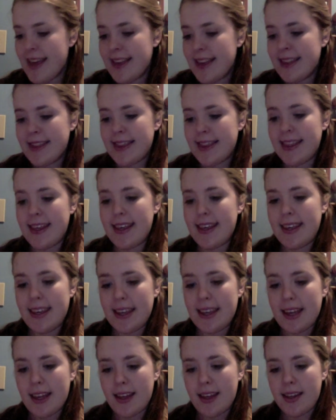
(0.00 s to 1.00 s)

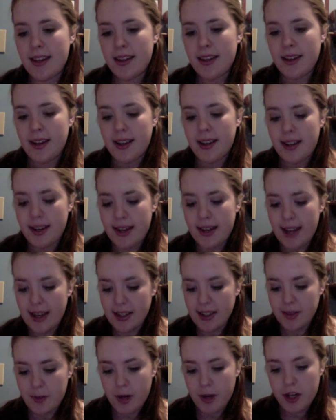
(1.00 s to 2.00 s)
The
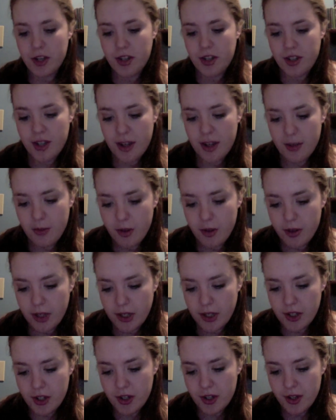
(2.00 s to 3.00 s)
next brush that I'm going
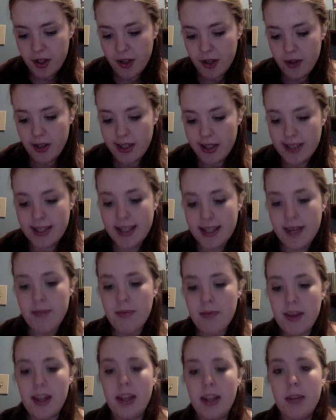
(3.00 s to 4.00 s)
to show you is the
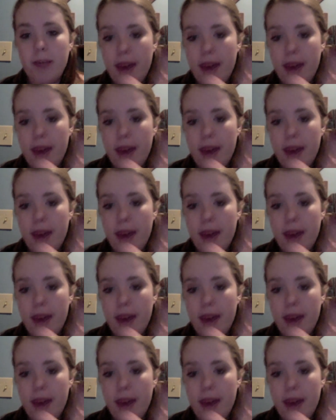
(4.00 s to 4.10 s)
medium